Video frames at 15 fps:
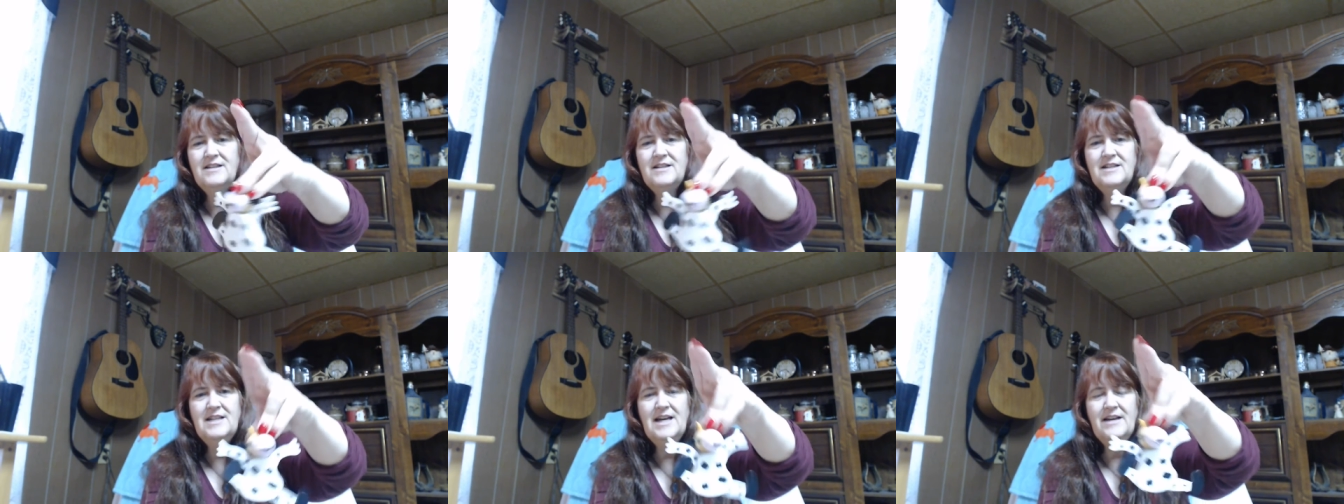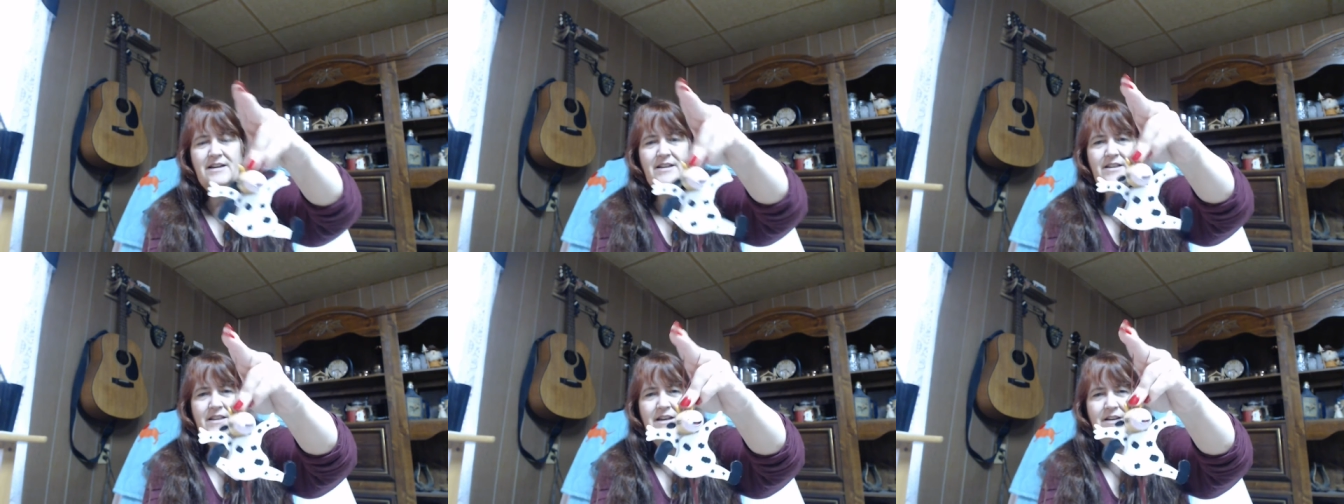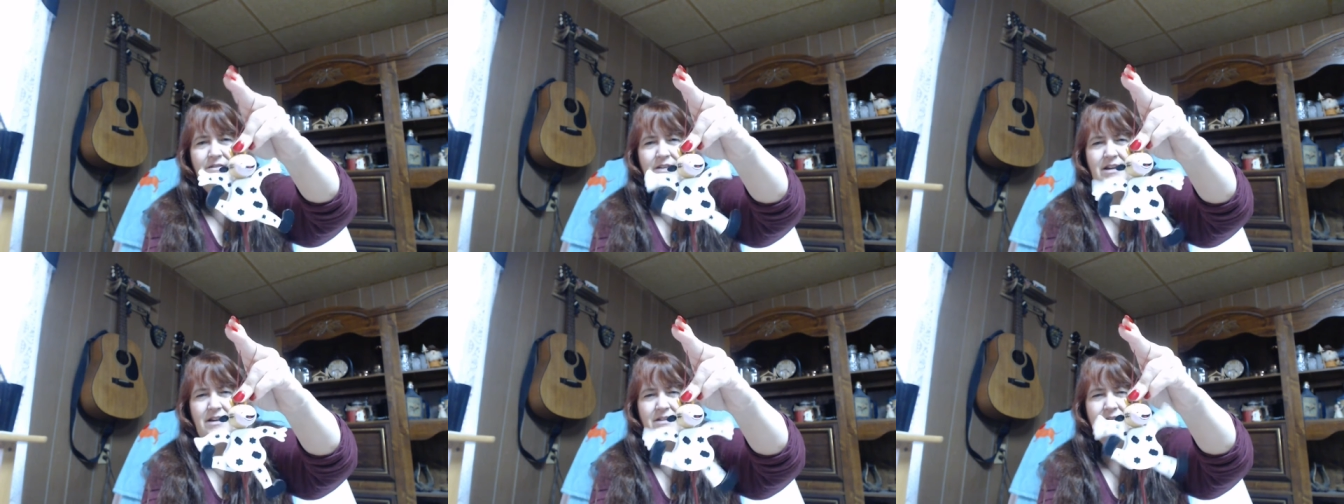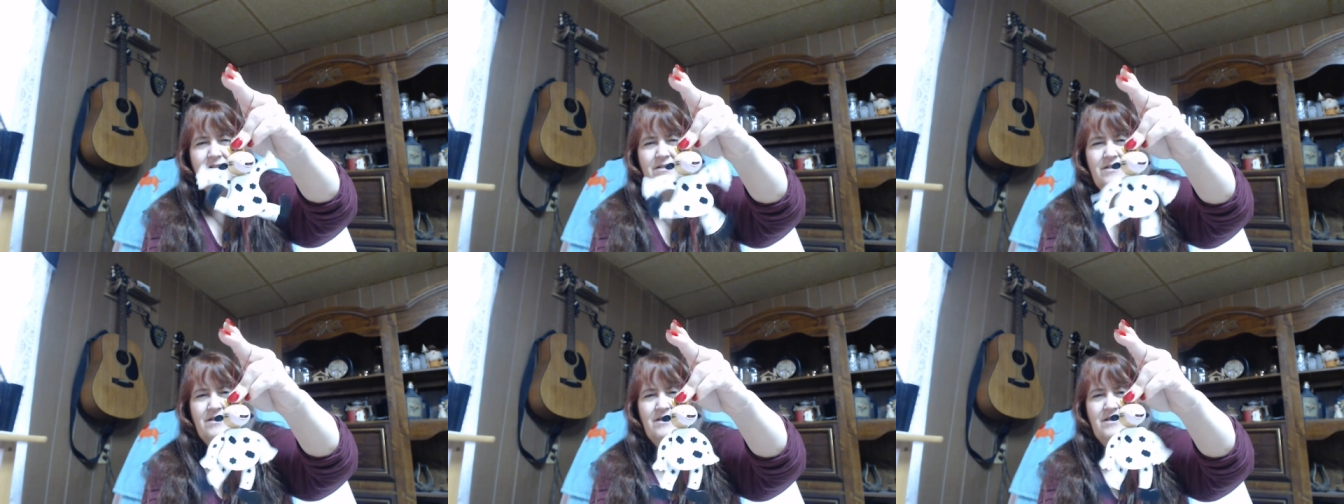down in, there we go.
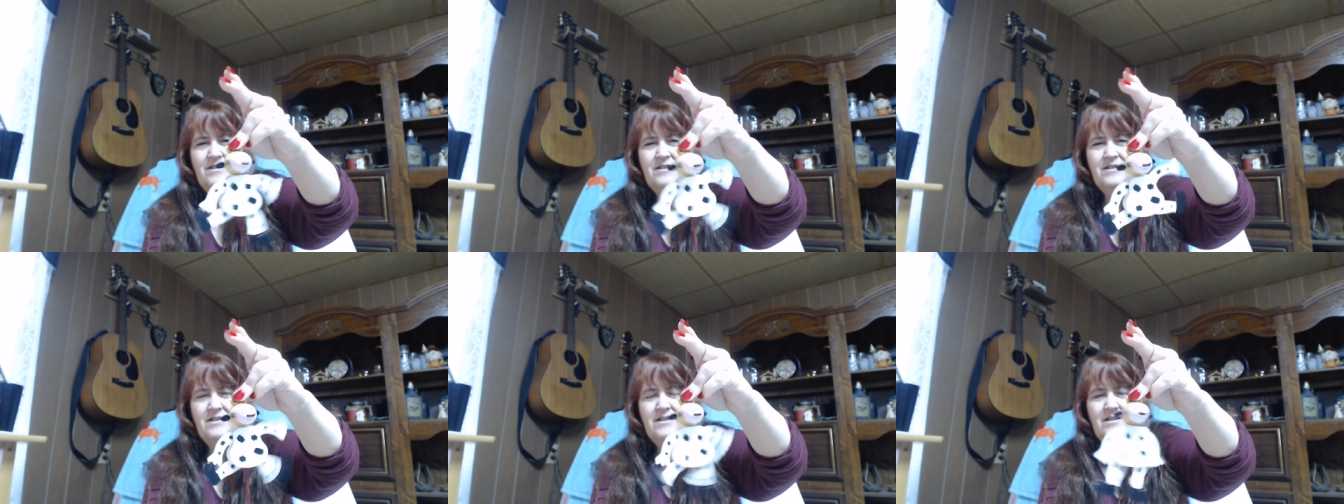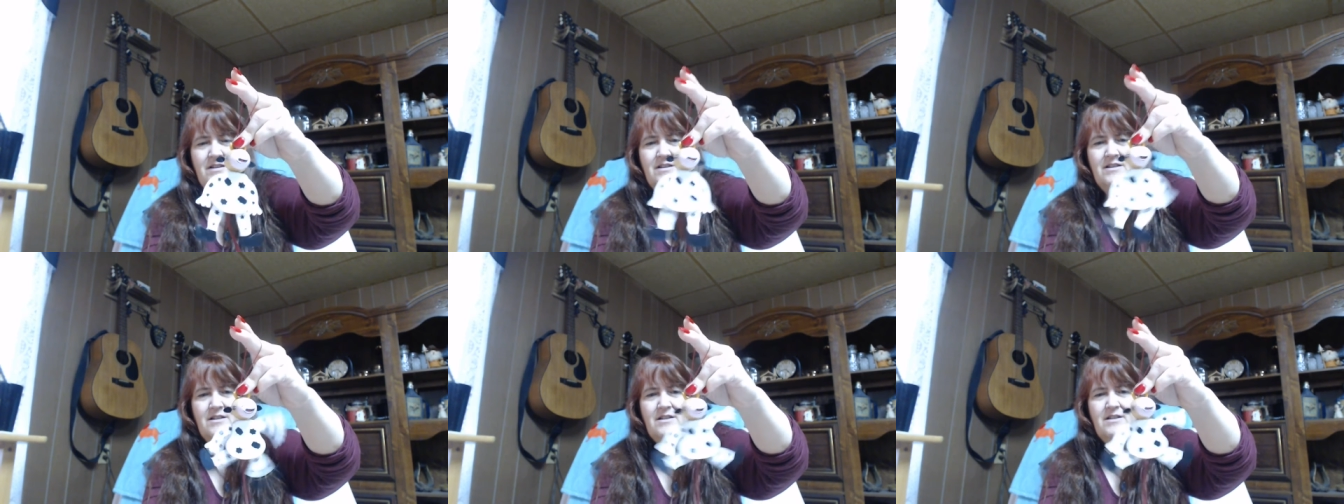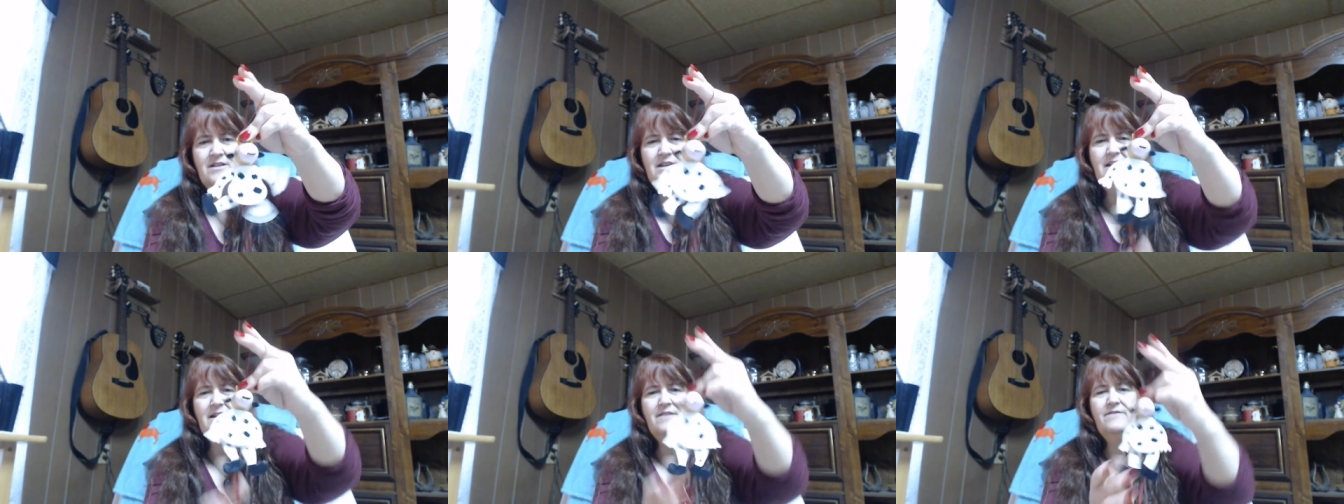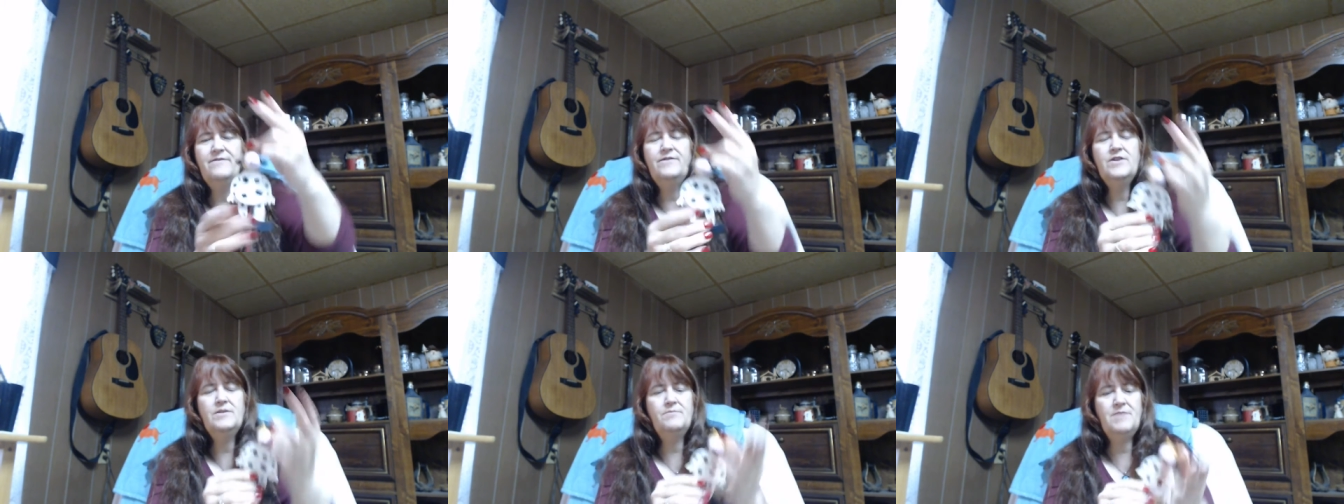Yeah,
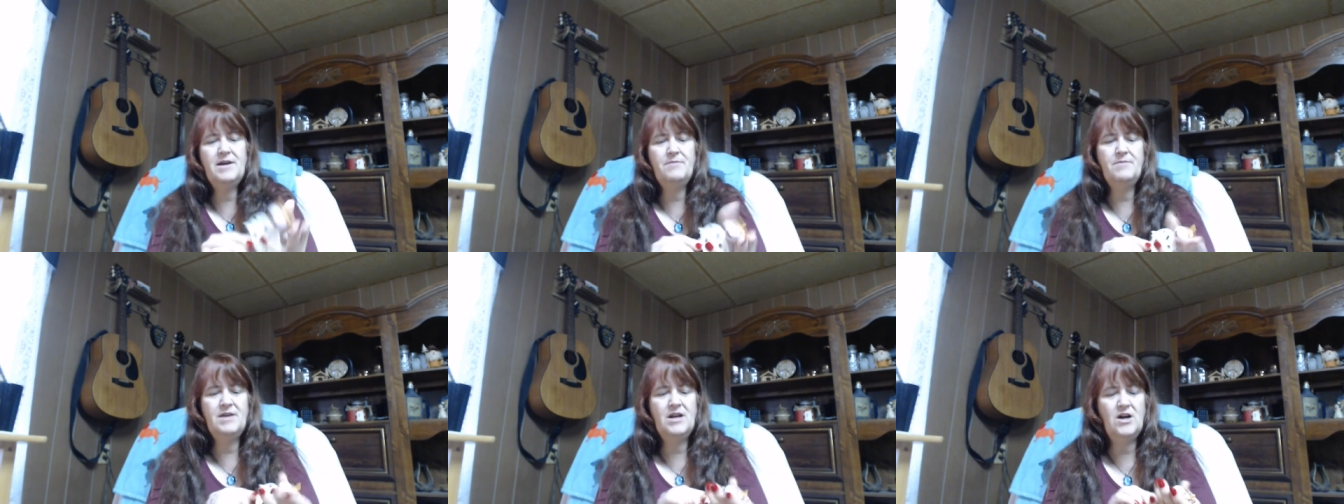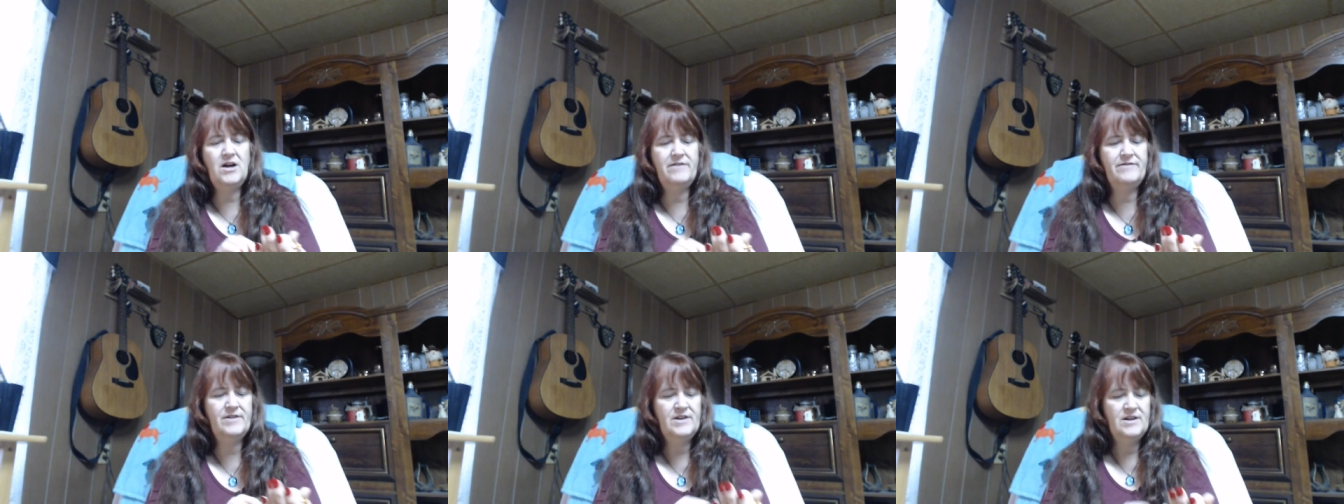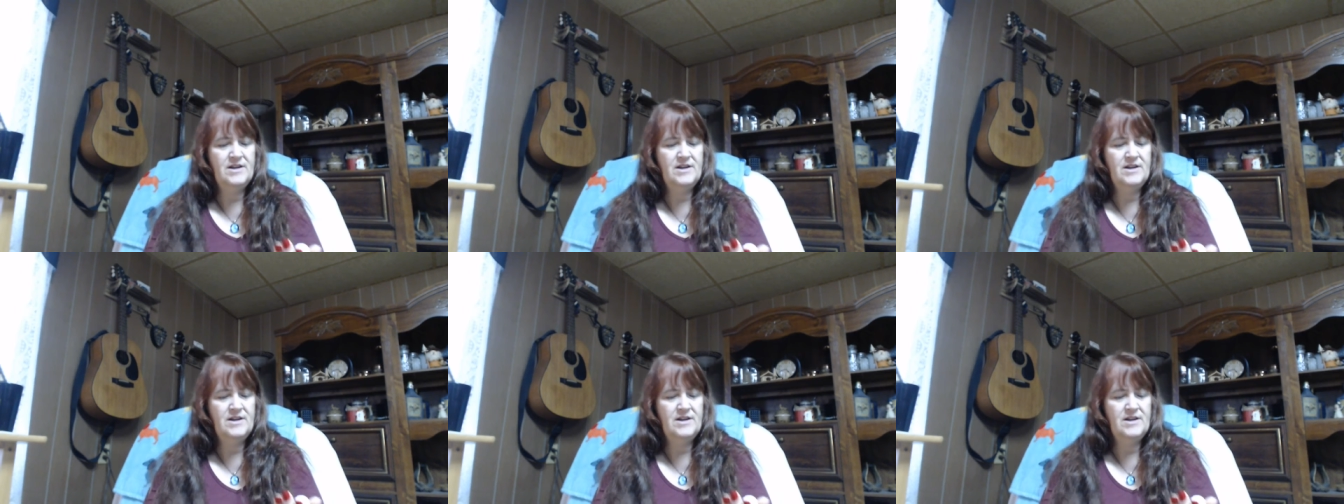foot might be off.